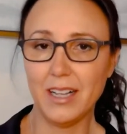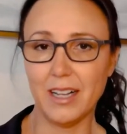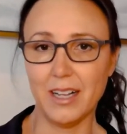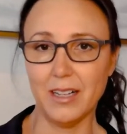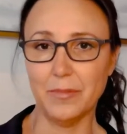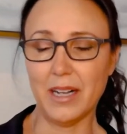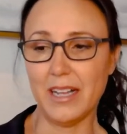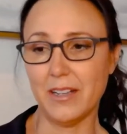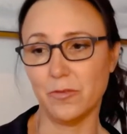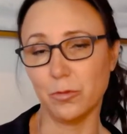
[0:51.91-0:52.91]
Um, I
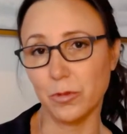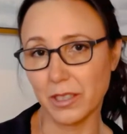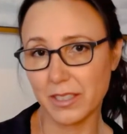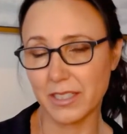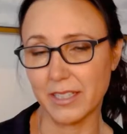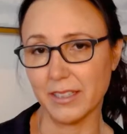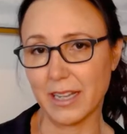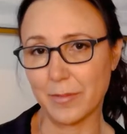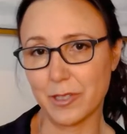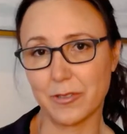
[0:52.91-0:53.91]
have worked in
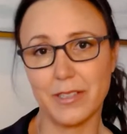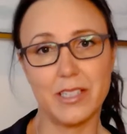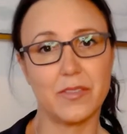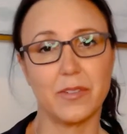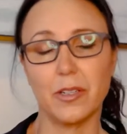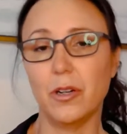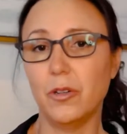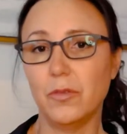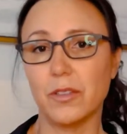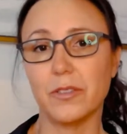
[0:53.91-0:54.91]
laboratories for
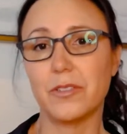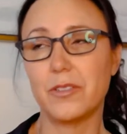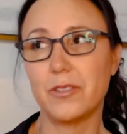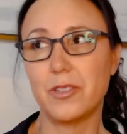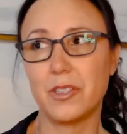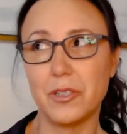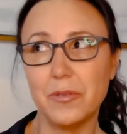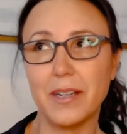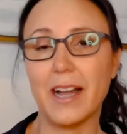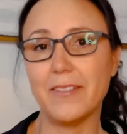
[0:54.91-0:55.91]
over two
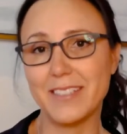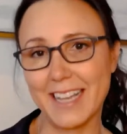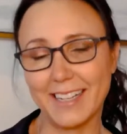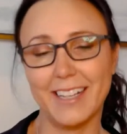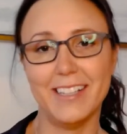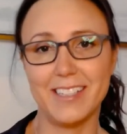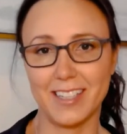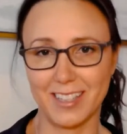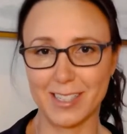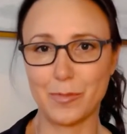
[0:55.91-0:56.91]
and a half decades
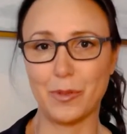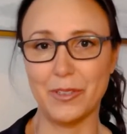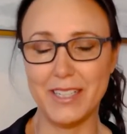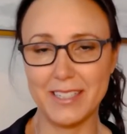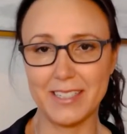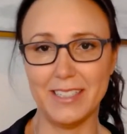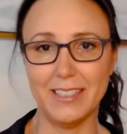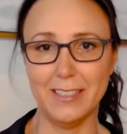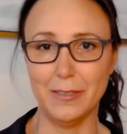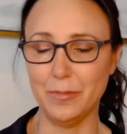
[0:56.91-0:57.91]
at this point,
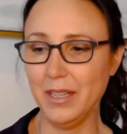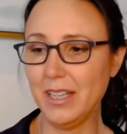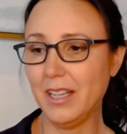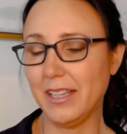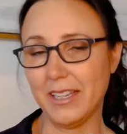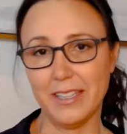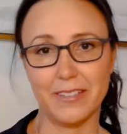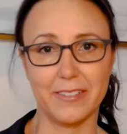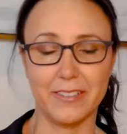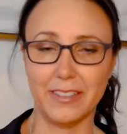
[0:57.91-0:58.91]
um,
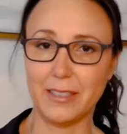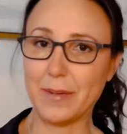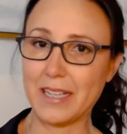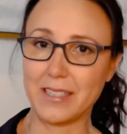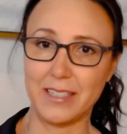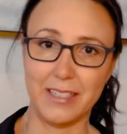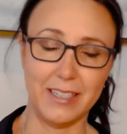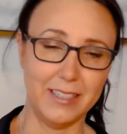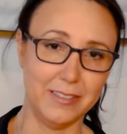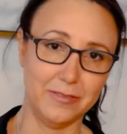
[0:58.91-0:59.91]
either in the capacity
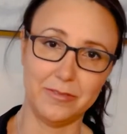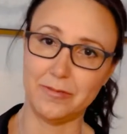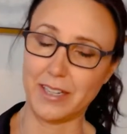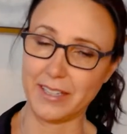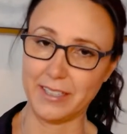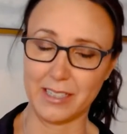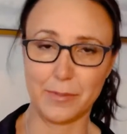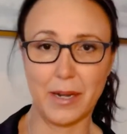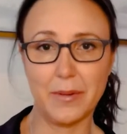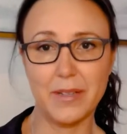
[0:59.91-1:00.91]
of running
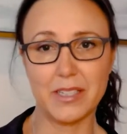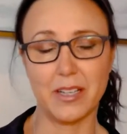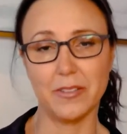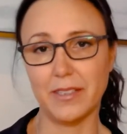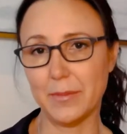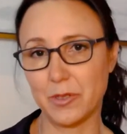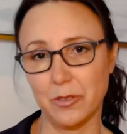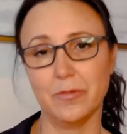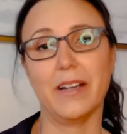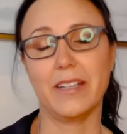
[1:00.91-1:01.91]
experiments all the way up to
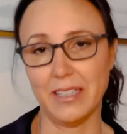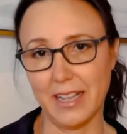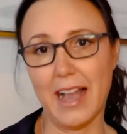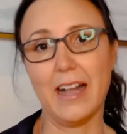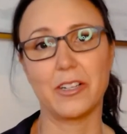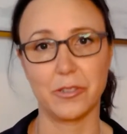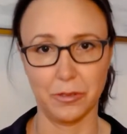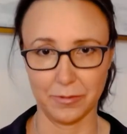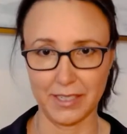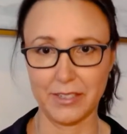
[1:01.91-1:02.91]
running the
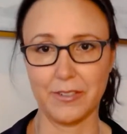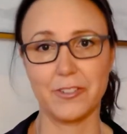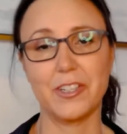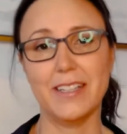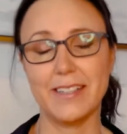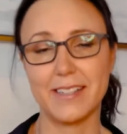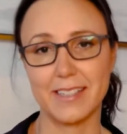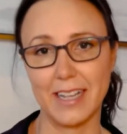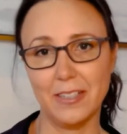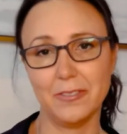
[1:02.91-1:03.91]
actual research
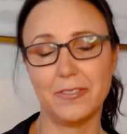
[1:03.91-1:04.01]
itself.